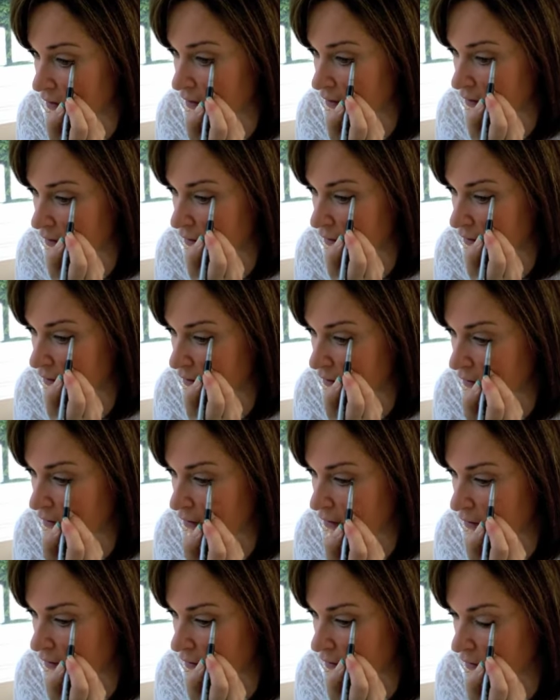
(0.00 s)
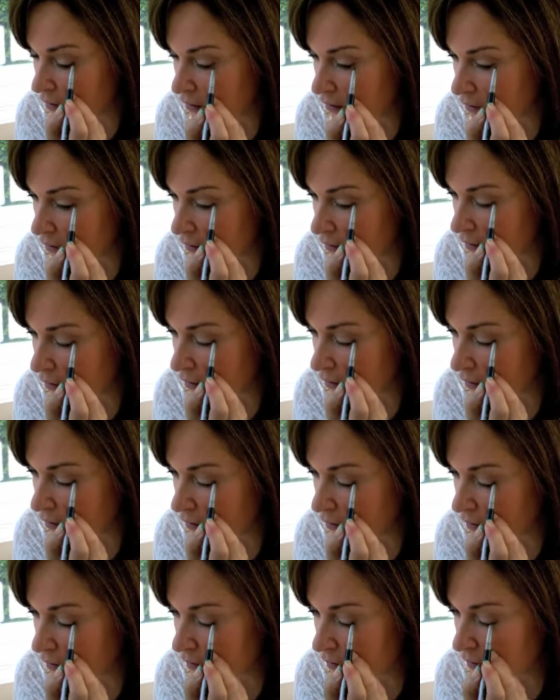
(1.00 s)

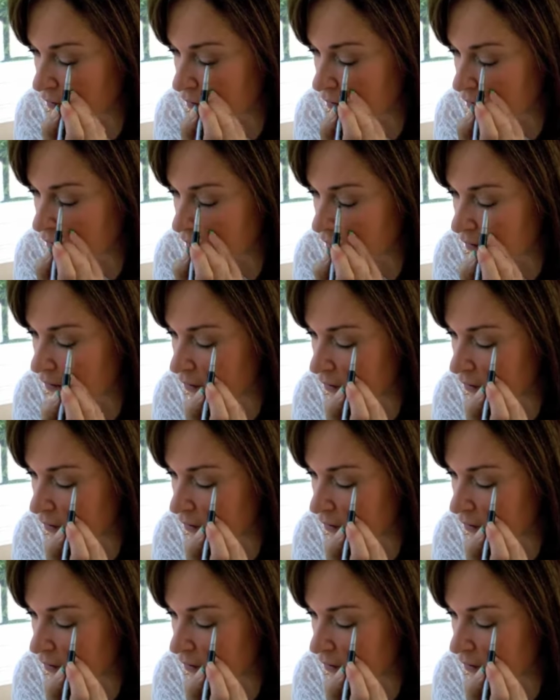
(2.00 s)
(no one is talking)